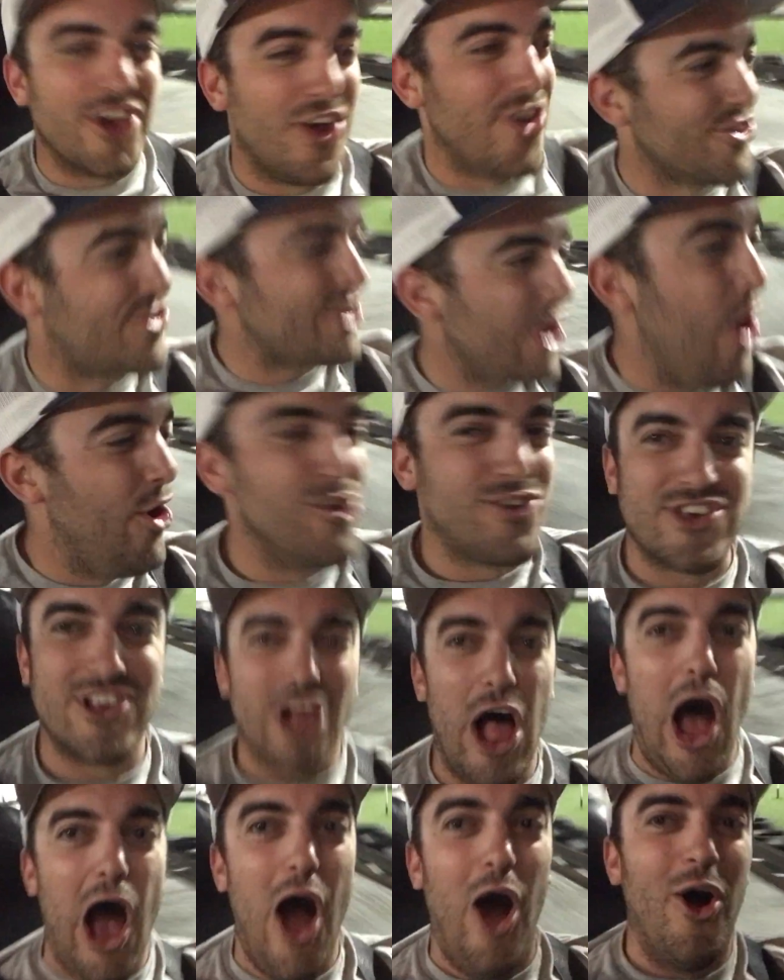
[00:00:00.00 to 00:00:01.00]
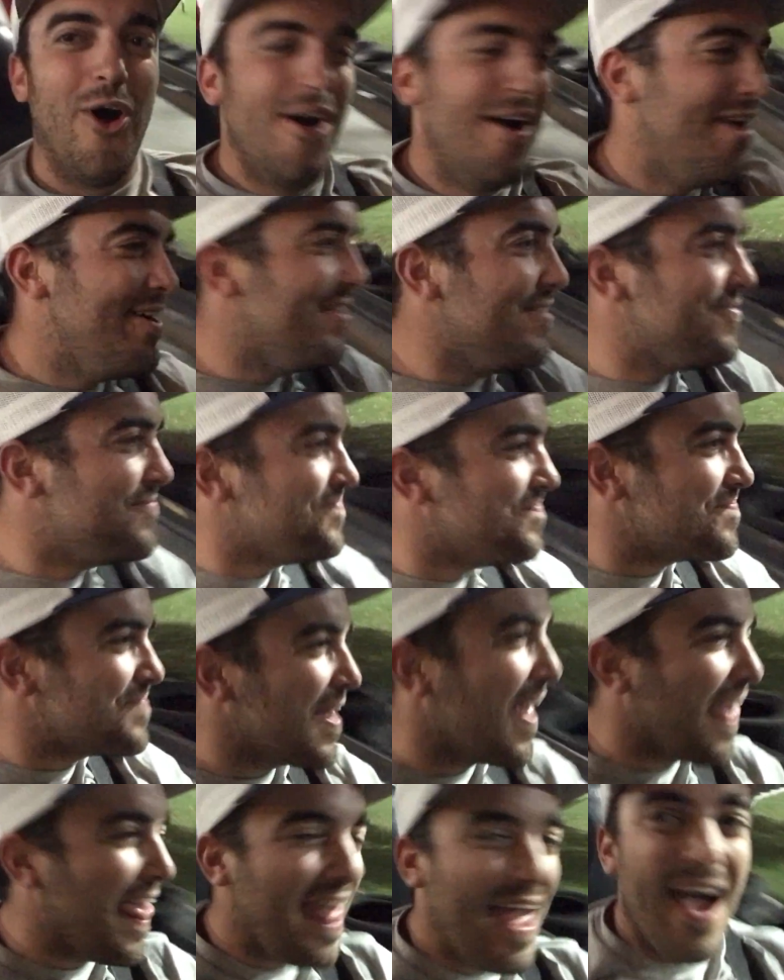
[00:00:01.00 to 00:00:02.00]
are so slow,
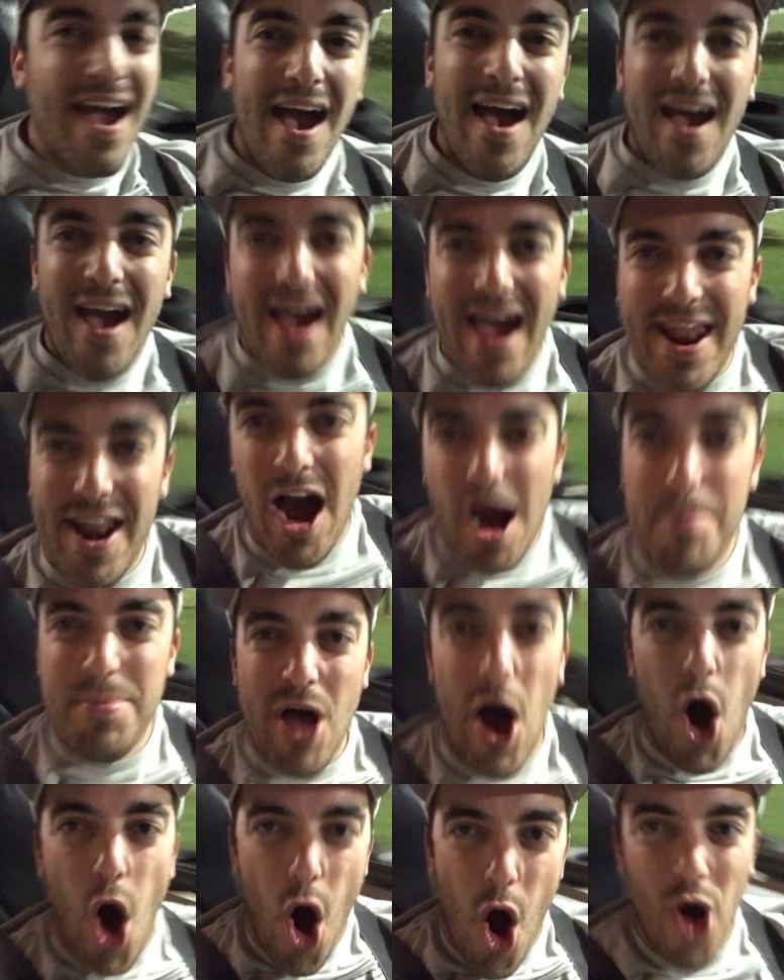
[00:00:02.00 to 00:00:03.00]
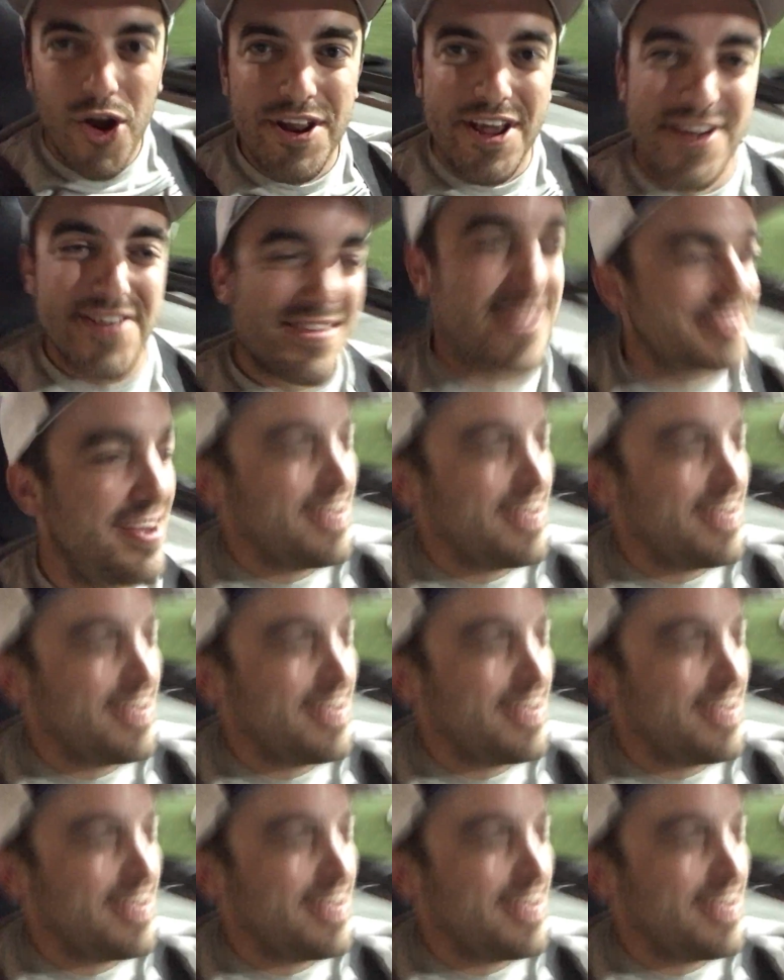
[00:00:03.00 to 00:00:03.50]
and I'm the oldest